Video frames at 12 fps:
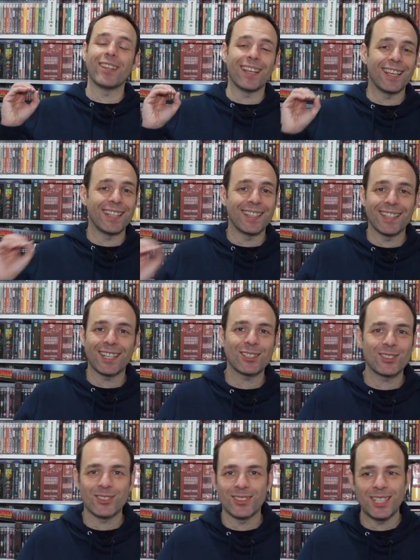the
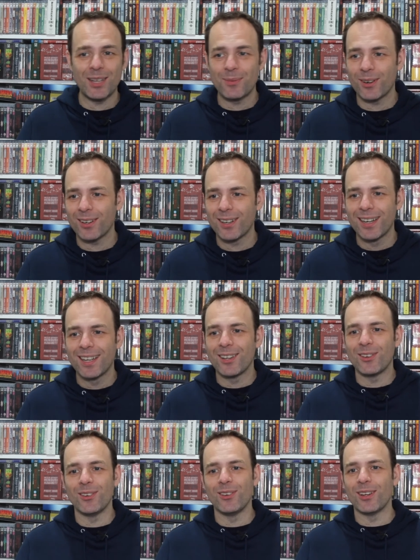next door neighbour,
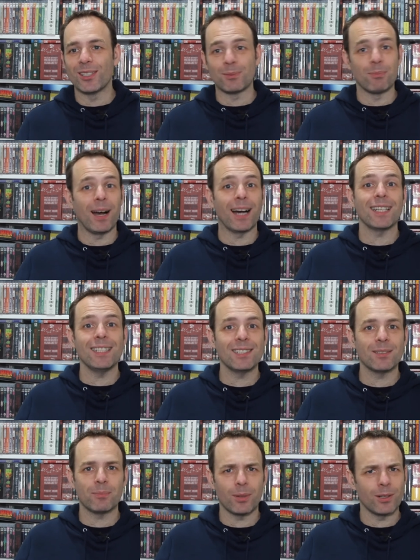who is
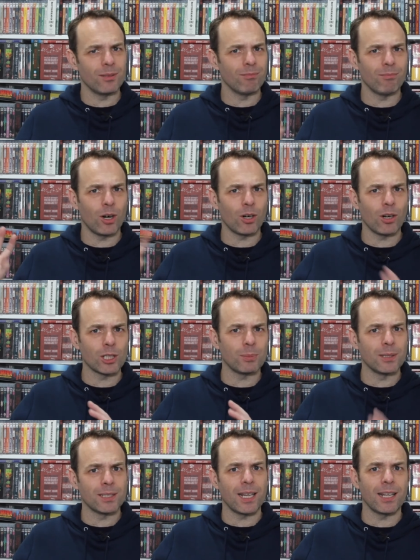married, but her
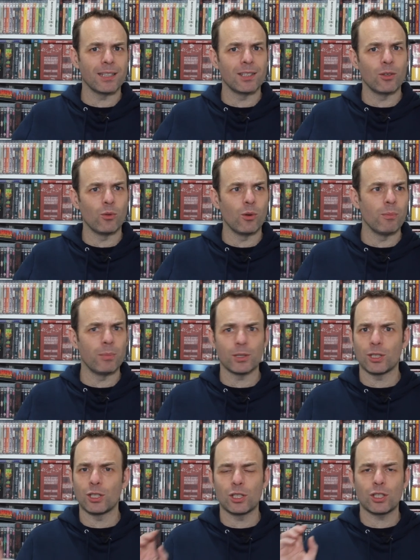husband's in the room, but
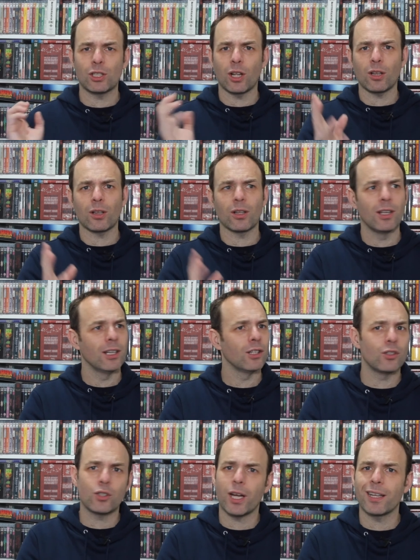she's still
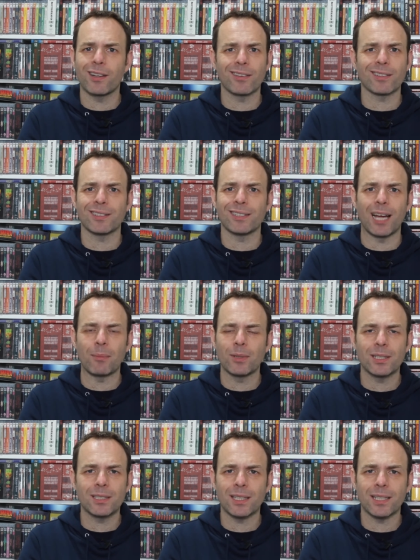trying her
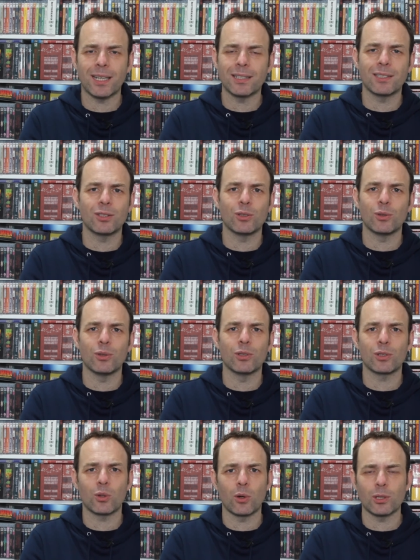damnedest to get into
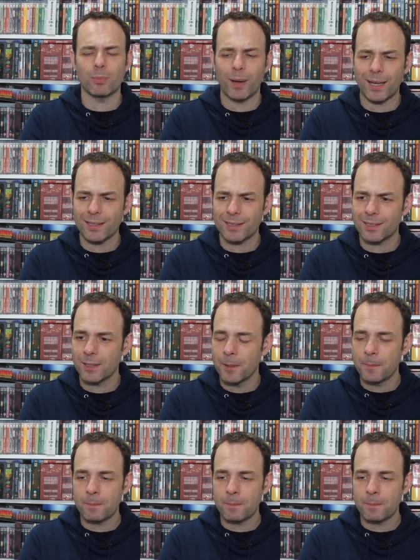Scott's pants.